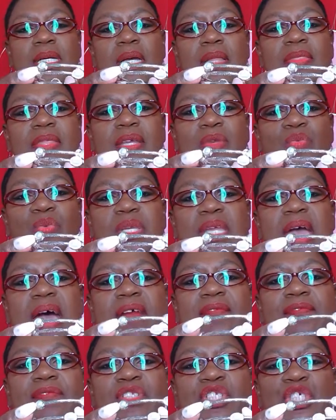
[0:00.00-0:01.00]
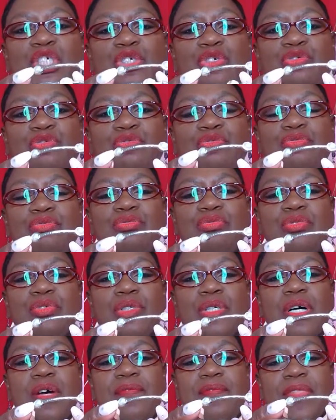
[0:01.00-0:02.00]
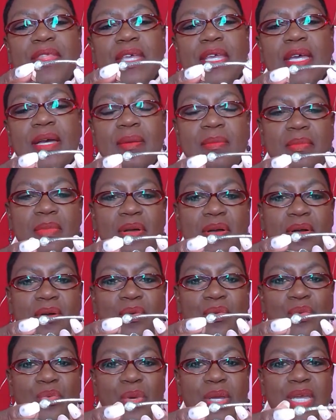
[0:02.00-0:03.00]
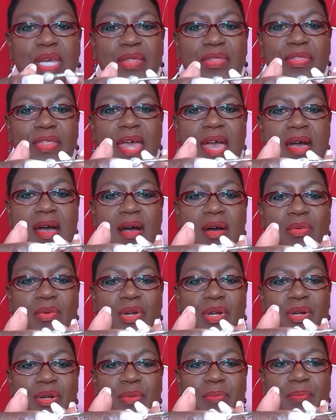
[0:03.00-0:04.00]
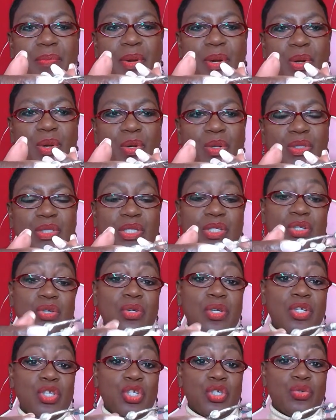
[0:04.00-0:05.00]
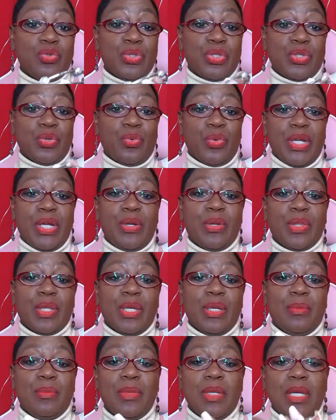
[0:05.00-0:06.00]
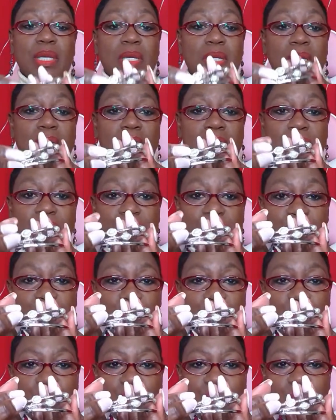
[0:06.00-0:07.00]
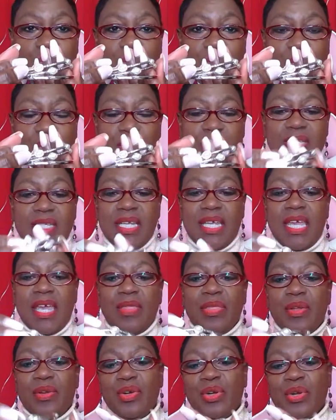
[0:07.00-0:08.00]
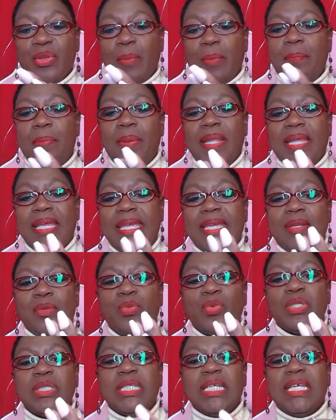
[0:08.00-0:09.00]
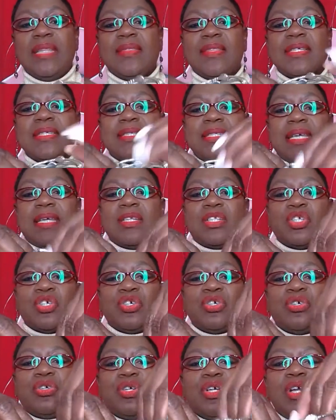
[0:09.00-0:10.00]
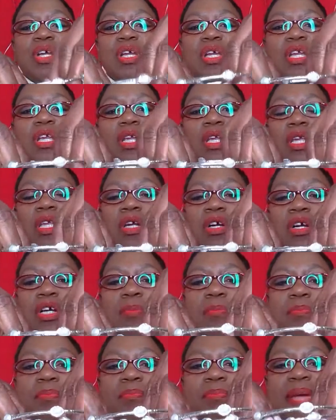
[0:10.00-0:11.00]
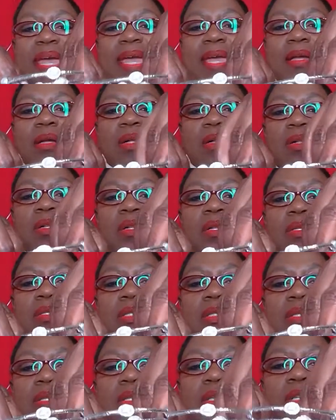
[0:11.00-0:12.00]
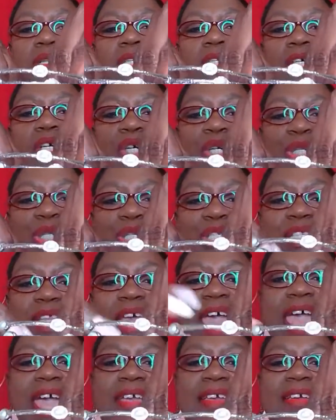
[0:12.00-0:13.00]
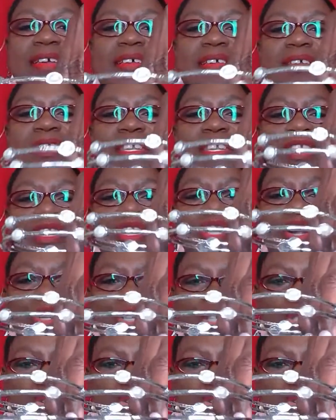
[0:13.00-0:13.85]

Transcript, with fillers: and then we have two of them with our pearls. And you can choose to wear them either the two pearls together or the plain one in the center. Your bangles, your stack your